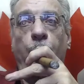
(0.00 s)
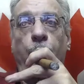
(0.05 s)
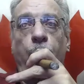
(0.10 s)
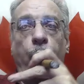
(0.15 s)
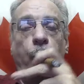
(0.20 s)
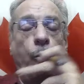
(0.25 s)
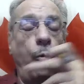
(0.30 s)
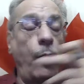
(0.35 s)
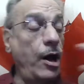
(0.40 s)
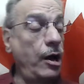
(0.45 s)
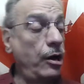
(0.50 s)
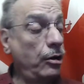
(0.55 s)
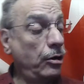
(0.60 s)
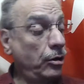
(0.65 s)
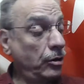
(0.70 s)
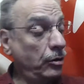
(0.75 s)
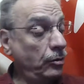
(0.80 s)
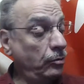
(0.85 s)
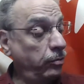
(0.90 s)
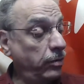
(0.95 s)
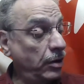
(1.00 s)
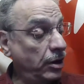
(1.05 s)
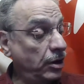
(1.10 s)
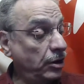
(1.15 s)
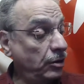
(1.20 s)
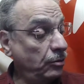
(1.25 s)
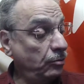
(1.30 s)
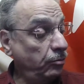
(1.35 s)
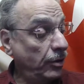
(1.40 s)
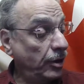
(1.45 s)
Well,
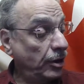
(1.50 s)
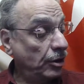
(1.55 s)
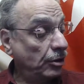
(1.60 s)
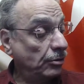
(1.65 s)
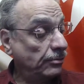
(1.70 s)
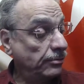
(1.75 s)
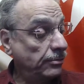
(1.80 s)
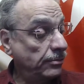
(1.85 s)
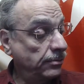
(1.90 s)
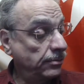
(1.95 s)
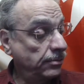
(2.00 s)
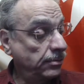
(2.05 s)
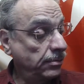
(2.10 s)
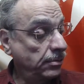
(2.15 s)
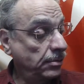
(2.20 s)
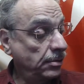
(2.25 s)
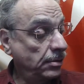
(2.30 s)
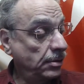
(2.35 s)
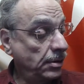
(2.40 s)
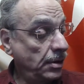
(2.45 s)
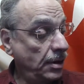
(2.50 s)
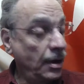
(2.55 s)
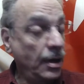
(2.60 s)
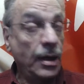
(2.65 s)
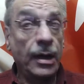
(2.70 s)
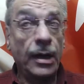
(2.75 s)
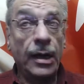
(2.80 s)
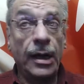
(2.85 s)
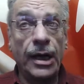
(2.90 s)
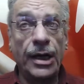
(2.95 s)
well, well.
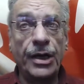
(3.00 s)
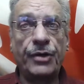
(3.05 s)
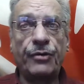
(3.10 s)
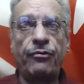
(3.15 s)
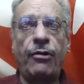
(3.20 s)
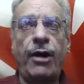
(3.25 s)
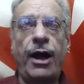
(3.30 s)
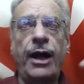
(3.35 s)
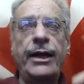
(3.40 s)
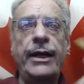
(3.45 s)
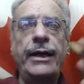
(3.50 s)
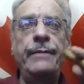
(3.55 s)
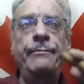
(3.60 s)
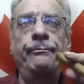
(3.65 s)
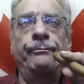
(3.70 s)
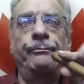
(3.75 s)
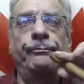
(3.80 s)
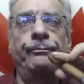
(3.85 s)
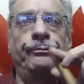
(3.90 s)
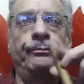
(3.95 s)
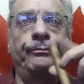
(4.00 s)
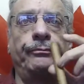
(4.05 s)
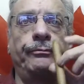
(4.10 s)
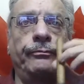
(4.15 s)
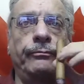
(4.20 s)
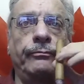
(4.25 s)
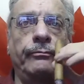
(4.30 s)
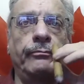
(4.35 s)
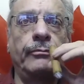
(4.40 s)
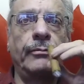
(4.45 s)
It's Friday.
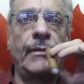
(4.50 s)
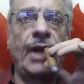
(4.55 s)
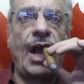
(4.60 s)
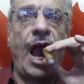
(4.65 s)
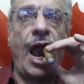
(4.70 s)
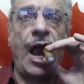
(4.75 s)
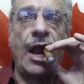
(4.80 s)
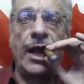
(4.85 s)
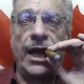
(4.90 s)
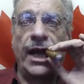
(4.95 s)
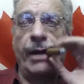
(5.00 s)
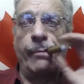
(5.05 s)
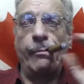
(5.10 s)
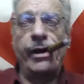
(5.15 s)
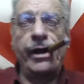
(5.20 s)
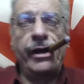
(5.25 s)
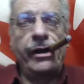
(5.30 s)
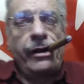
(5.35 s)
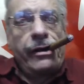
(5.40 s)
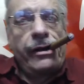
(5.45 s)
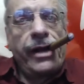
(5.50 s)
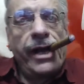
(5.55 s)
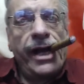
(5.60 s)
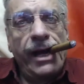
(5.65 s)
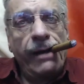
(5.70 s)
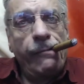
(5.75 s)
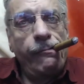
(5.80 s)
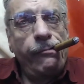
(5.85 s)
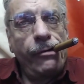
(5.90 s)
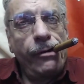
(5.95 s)
That means it's time
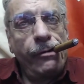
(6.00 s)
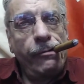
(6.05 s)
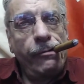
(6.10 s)
for the